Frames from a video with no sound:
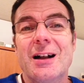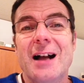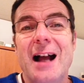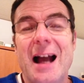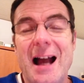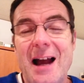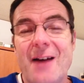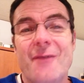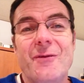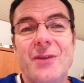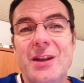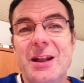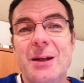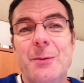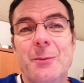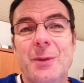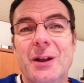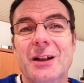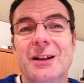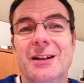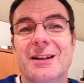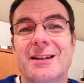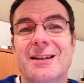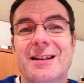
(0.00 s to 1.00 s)
have the
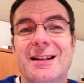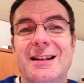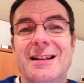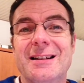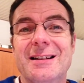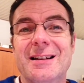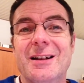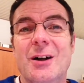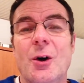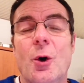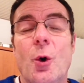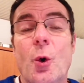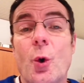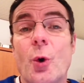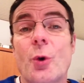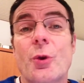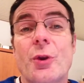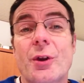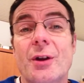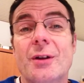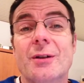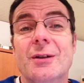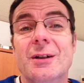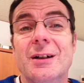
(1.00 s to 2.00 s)
ability or
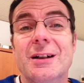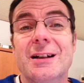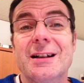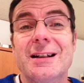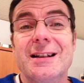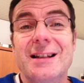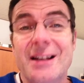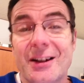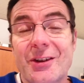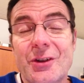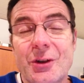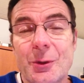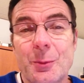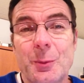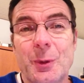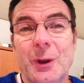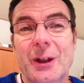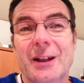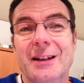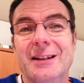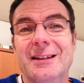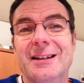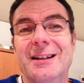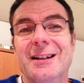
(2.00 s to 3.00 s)
the
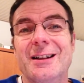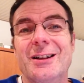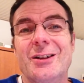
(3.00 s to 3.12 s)
discipline